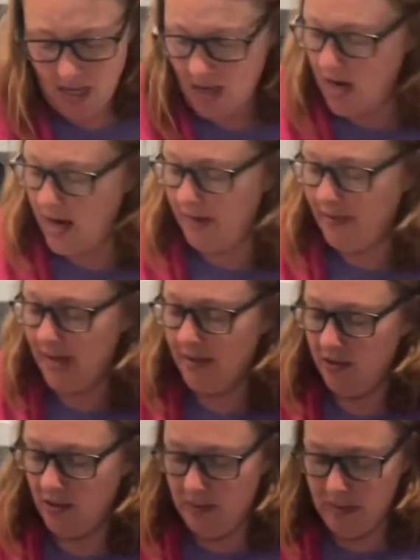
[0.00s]
All right, that
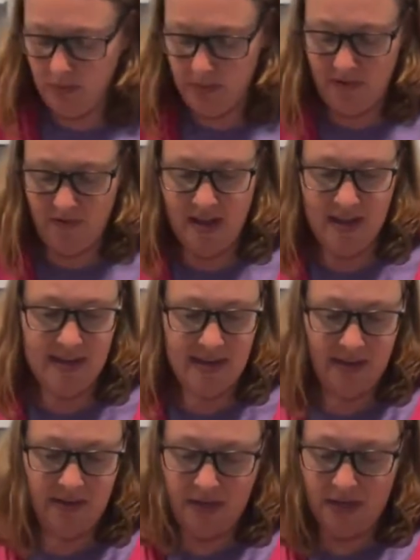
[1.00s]
little bit will be fine
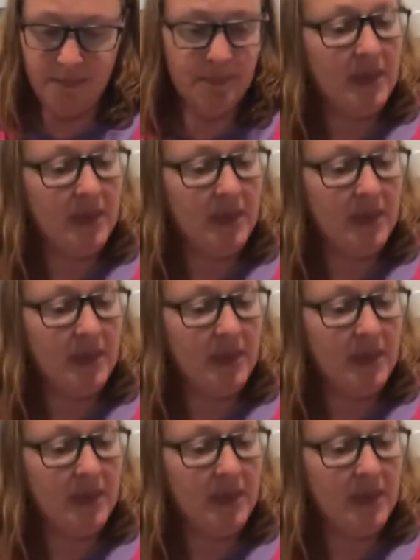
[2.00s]
down there.